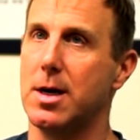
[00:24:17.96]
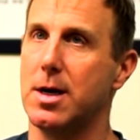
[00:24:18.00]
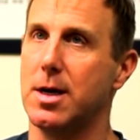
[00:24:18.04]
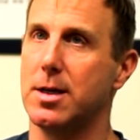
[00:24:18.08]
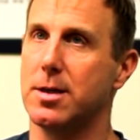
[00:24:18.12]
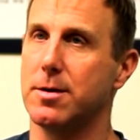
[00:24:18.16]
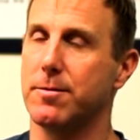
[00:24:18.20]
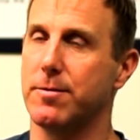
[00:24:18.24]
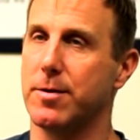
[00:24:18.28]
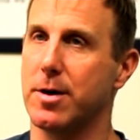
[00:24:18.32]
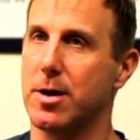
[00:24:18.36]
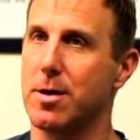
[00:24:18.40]

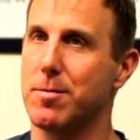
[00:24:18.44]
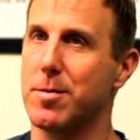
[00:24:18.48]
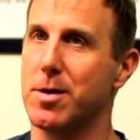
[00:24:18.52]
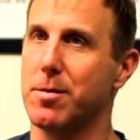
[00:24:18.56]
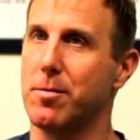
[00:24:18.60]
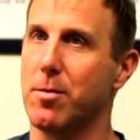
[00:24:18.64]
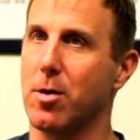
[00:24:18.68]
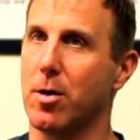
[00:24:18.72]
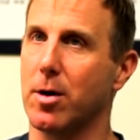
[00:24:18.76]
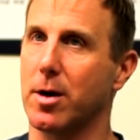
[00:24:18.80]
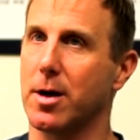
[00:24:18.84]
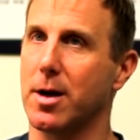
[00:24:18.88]
it's a very big
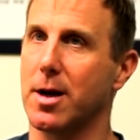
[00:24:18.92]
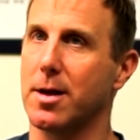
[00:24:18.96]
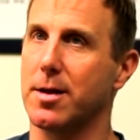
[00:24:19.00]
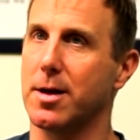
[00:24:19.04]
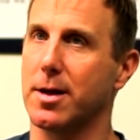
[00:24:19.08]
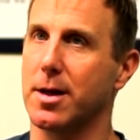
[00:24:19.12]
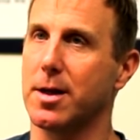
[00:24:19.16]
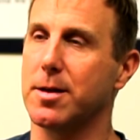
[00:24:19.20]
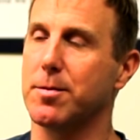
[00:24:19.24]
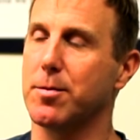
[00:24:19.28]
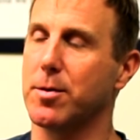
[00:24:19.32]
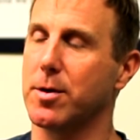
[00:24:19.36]
market. I
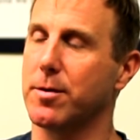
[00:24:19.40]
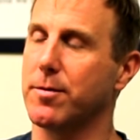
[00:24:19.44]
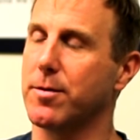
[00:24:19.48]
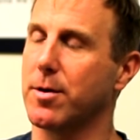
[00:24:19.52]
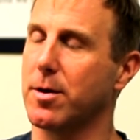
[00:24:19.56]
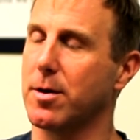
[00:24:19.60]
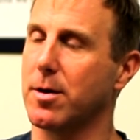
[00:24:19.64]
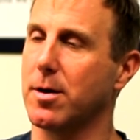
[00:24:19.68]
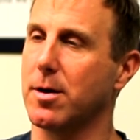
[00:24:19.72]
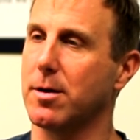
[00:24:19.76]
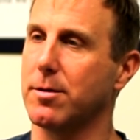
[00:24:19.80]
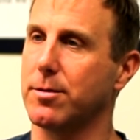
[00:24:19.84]
think that's pretty
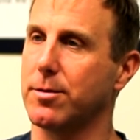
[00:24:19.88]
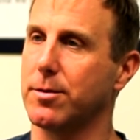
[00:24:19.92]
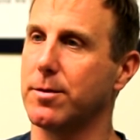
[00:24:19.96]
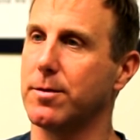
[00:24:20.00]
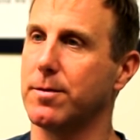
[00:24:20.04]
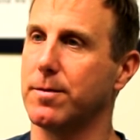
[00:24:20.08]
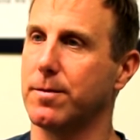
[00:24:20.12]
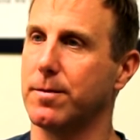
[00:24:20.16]
far off.